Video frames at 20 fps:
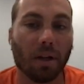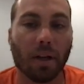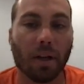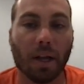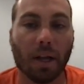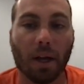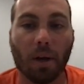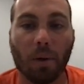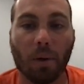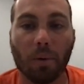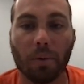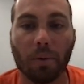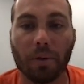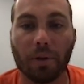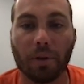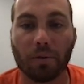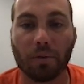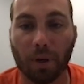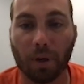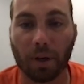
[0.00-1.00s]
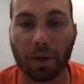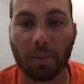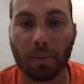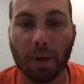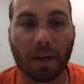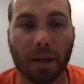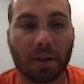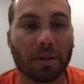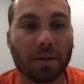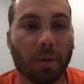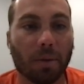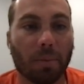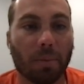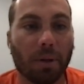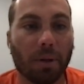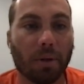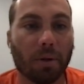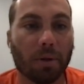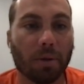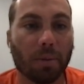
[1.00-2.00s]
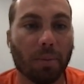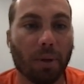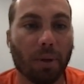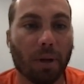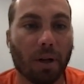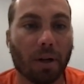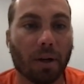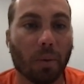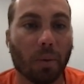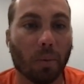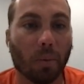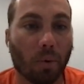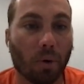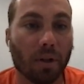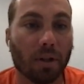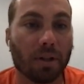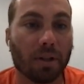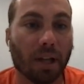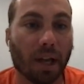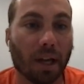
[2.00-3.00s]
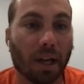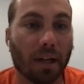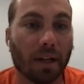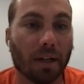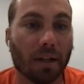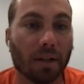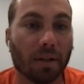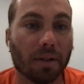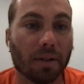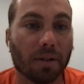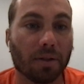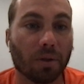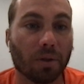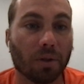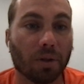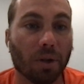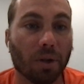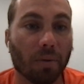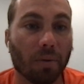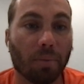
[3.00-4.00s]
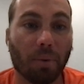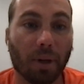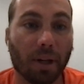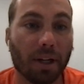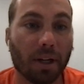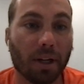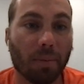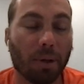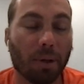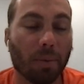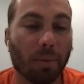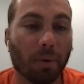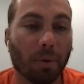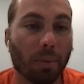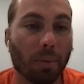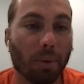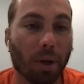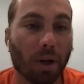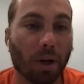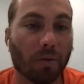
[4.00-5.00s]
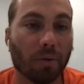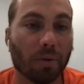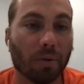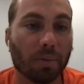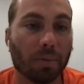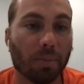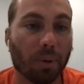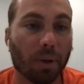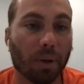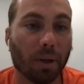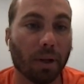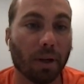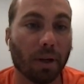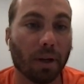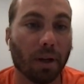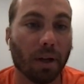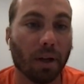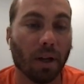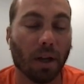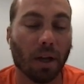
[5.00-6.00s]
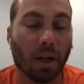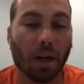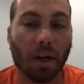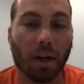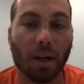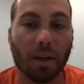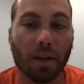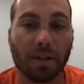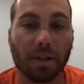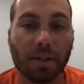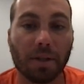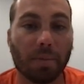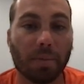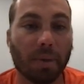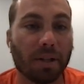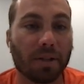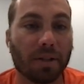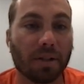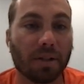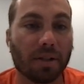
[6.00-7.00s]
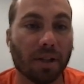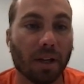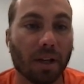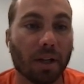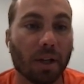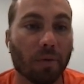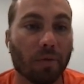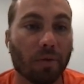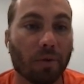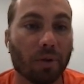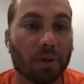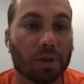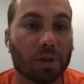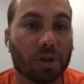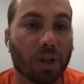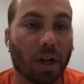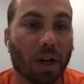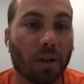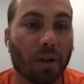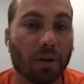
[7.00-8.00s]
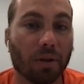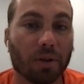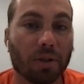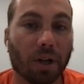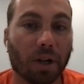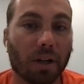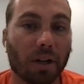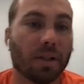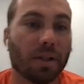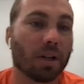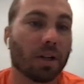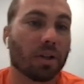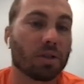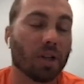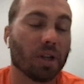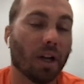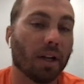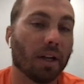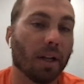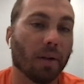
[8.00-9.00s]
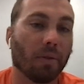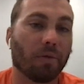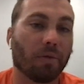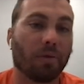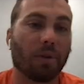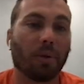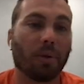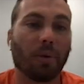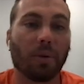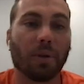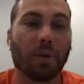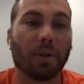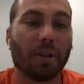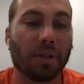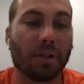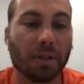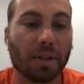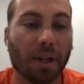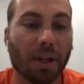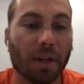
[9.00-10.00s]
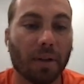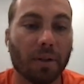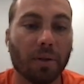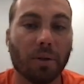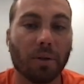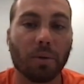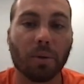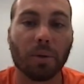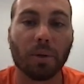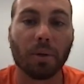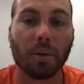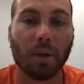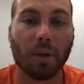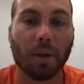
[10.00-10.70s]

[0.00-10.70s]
Now, the running back's going to be there to block, and one of the tight ends. So you have plenty of people to block for this play. And this is basically setting up for a shot. They're trying to take a shot downfield, and this is how they do it.